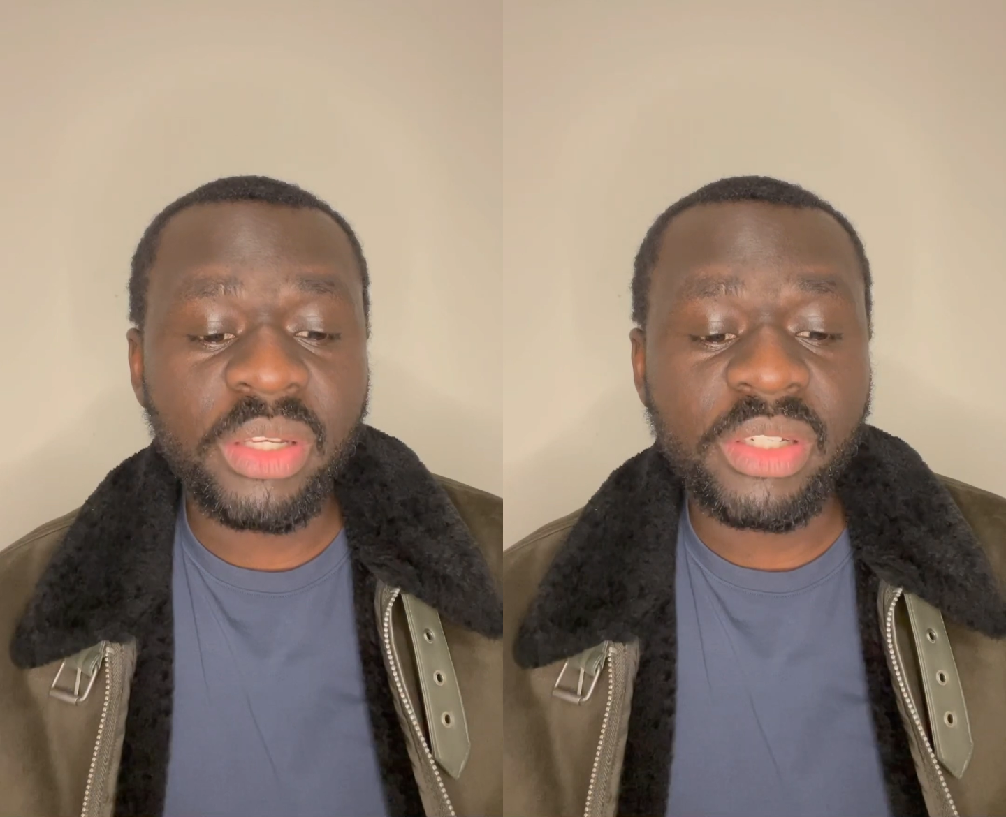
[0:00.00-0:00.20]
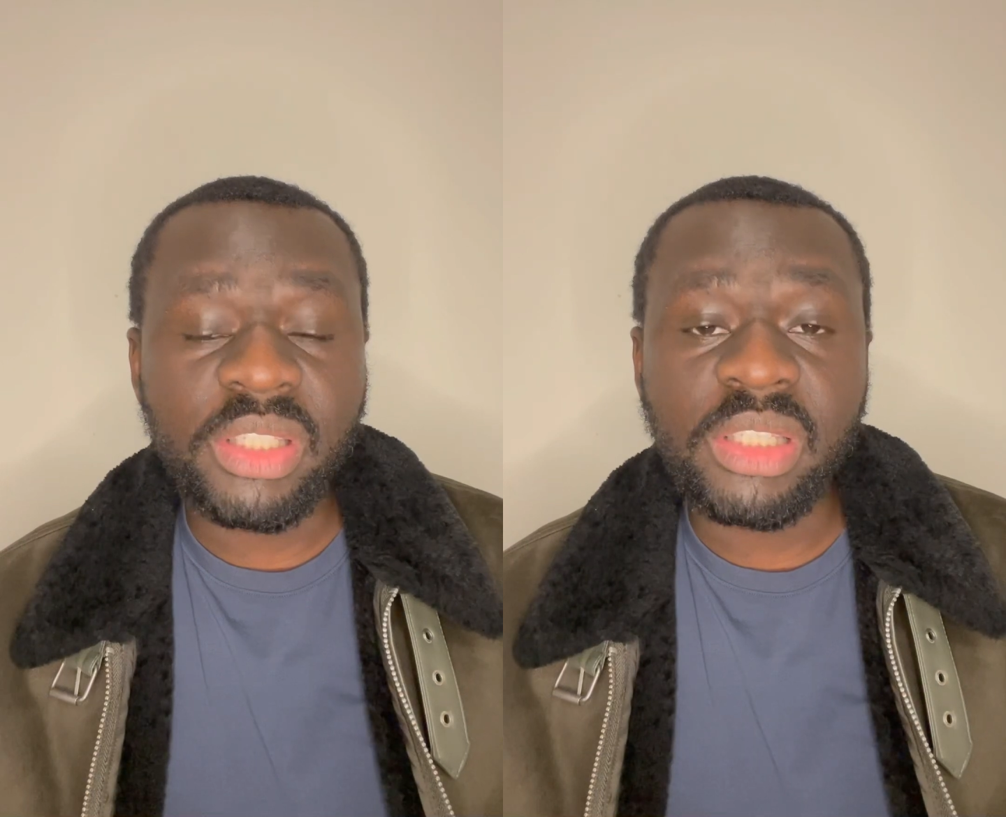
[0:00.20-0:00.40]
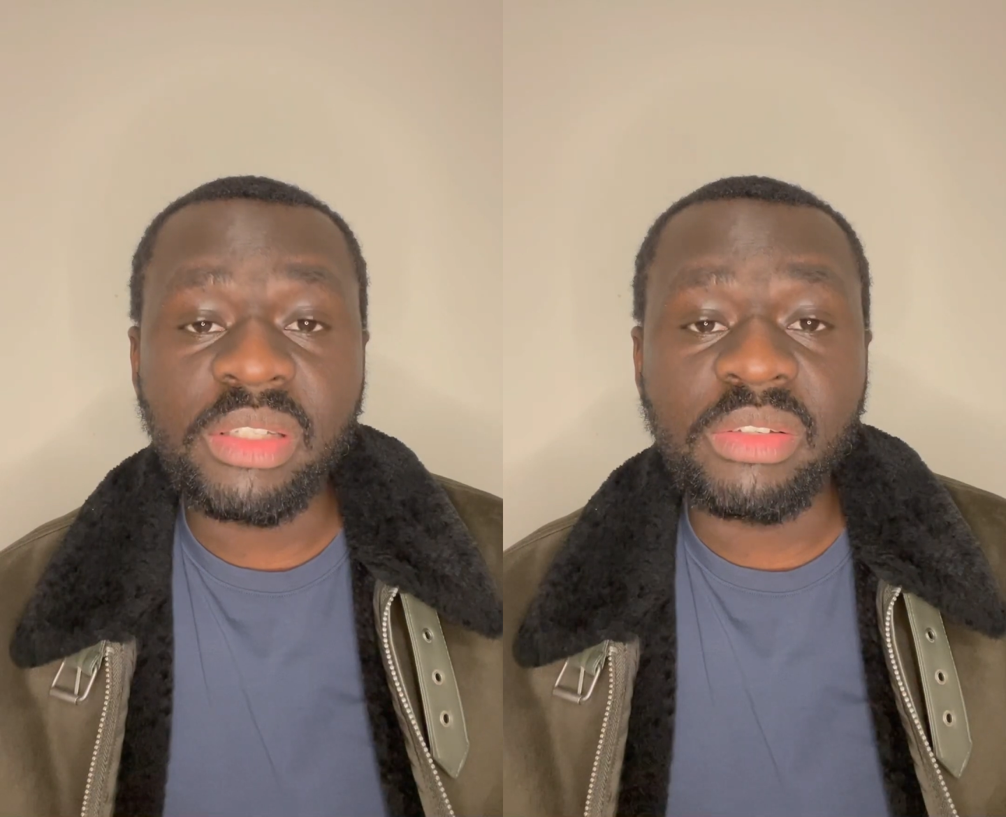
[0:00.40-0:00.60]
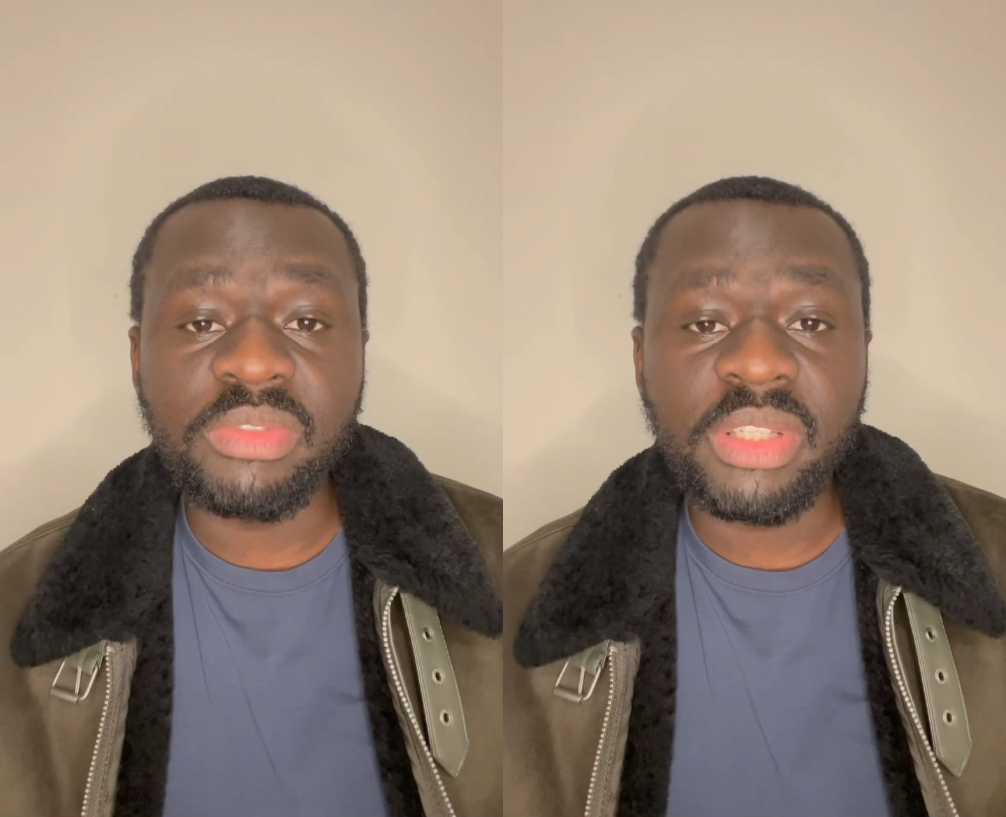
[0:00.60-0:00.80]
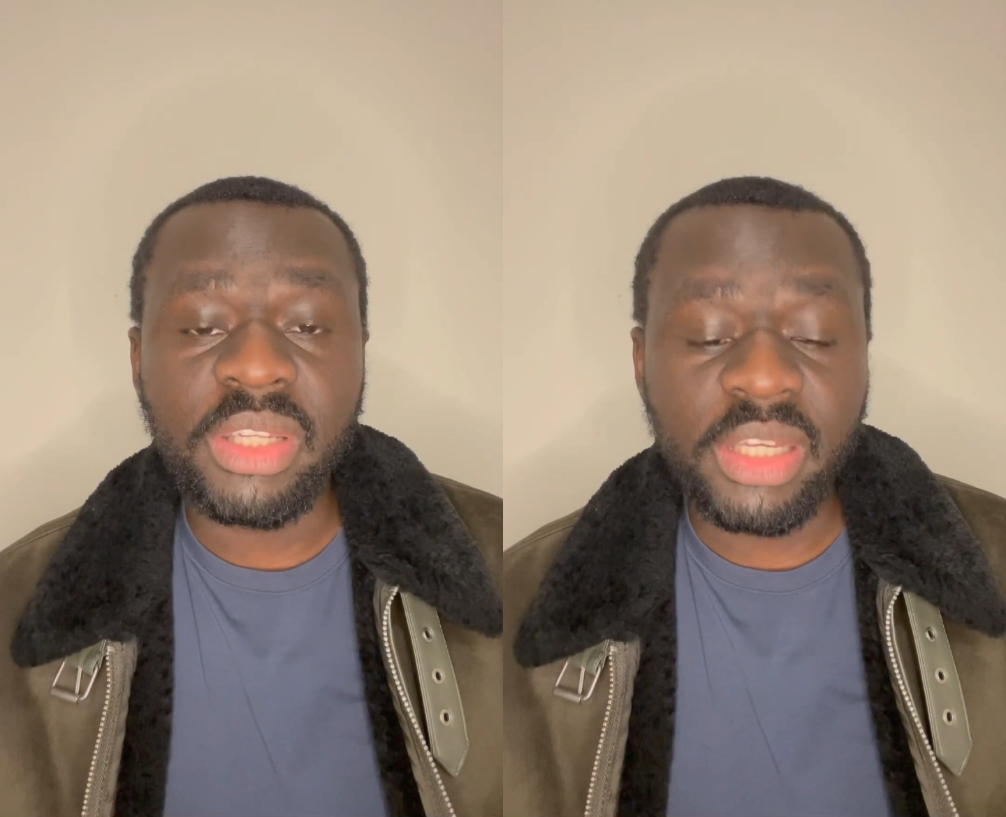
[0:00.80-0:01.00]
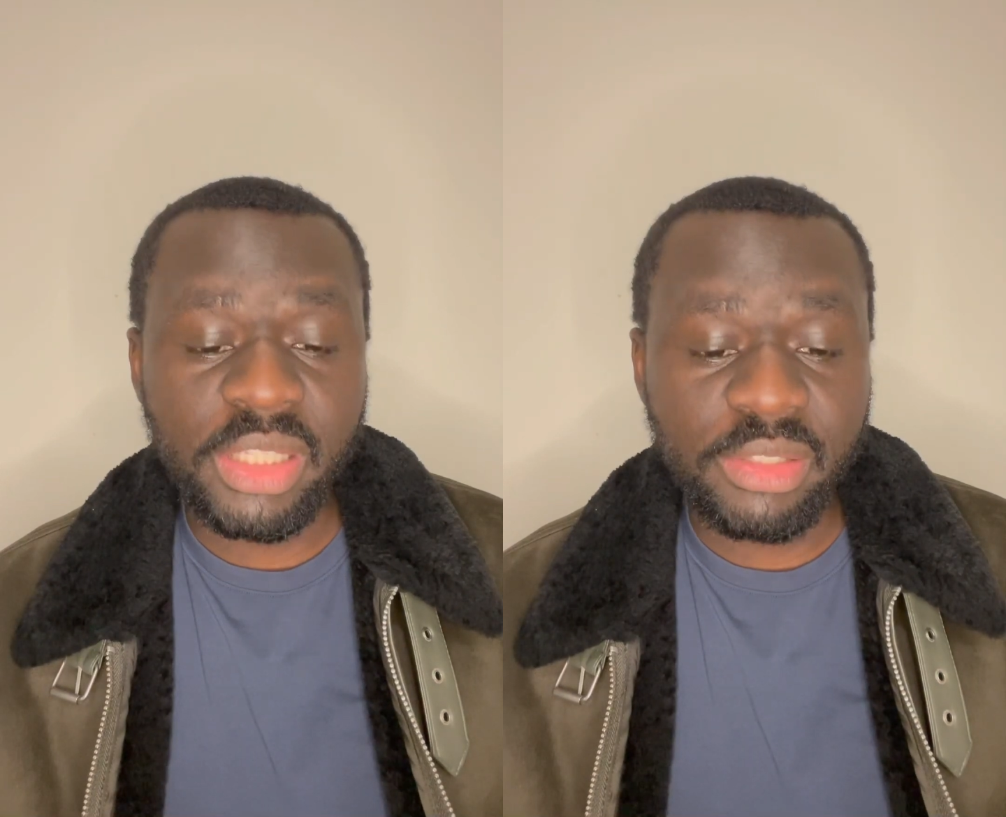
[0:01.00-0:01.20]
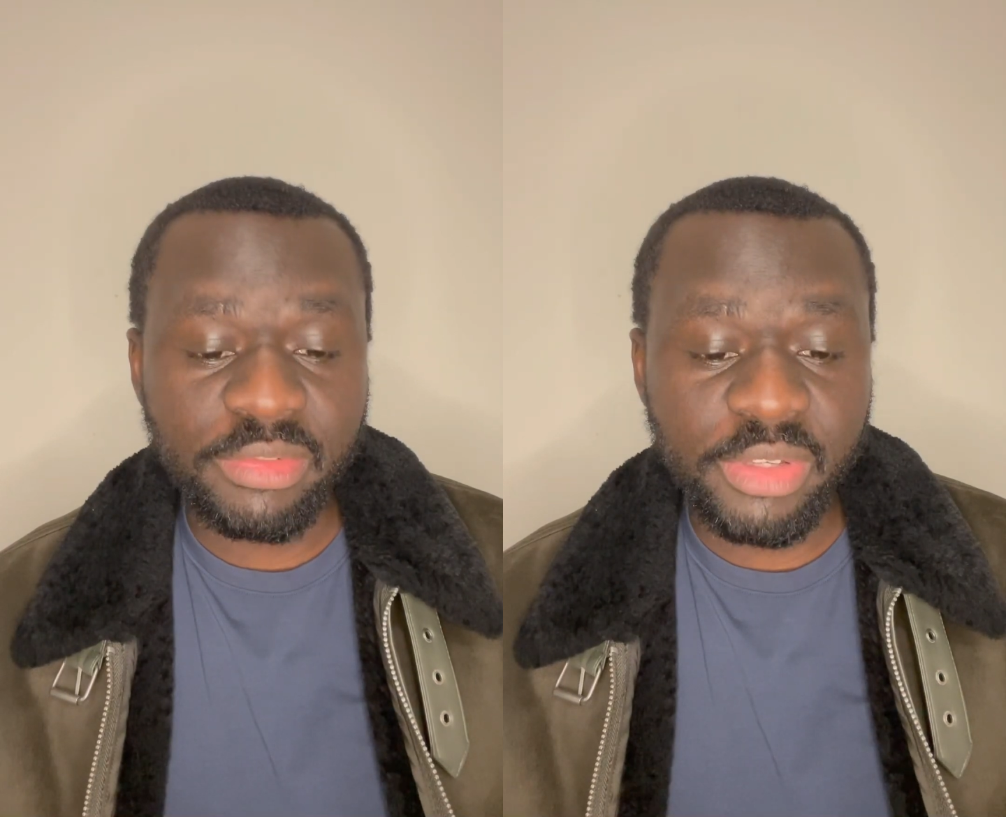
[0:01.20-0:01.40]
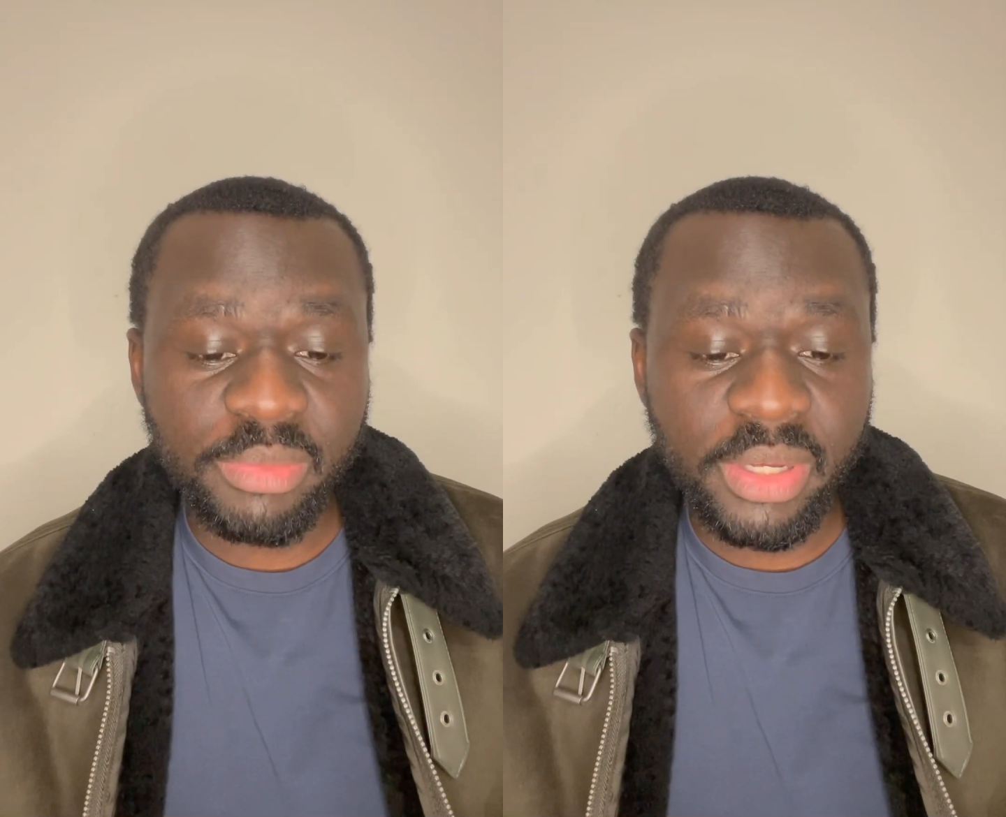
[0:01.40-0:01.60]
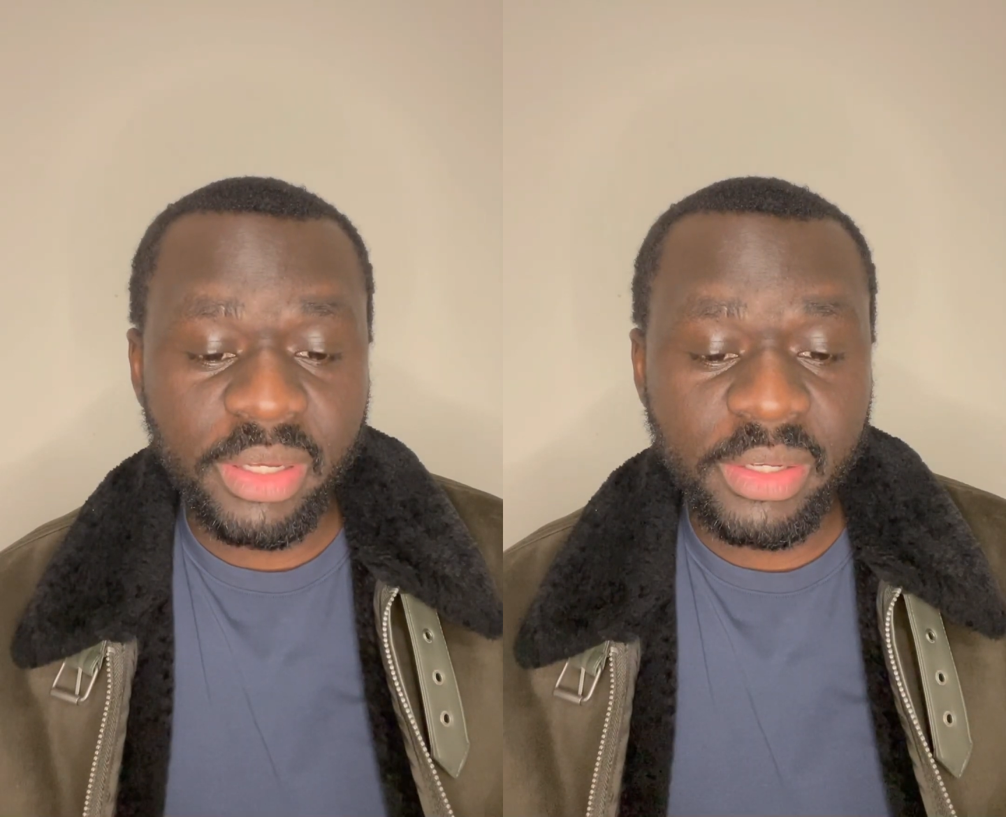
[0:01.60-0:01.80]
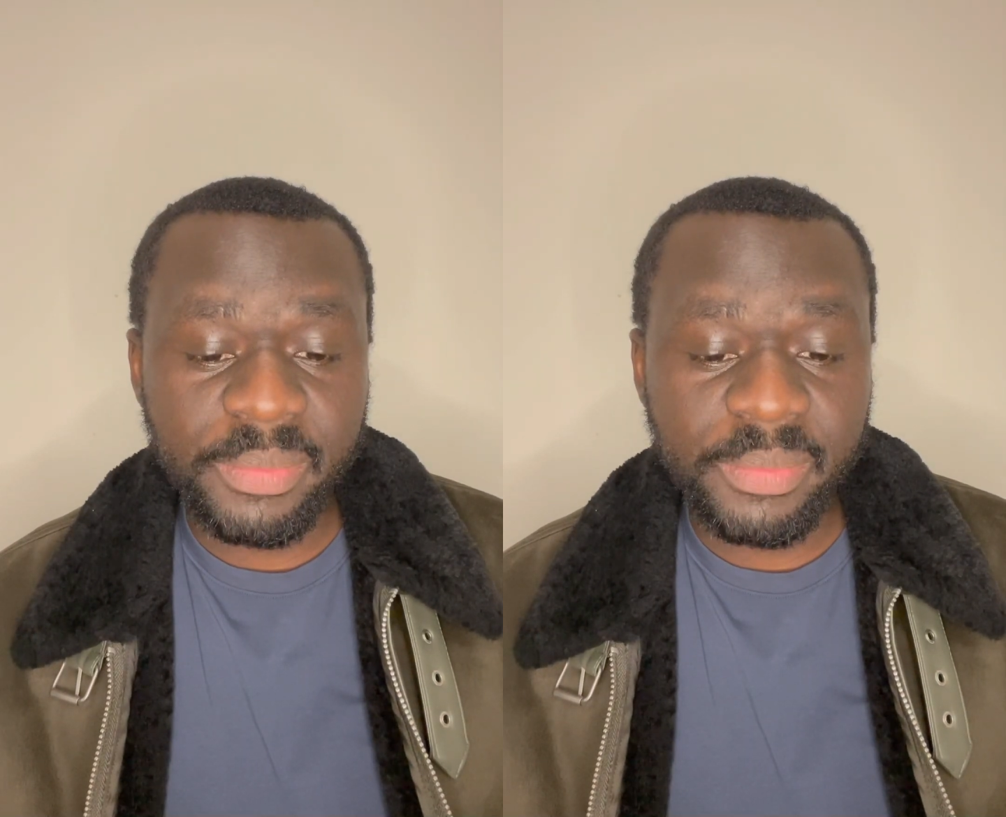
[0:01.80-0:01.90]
received negative feedback.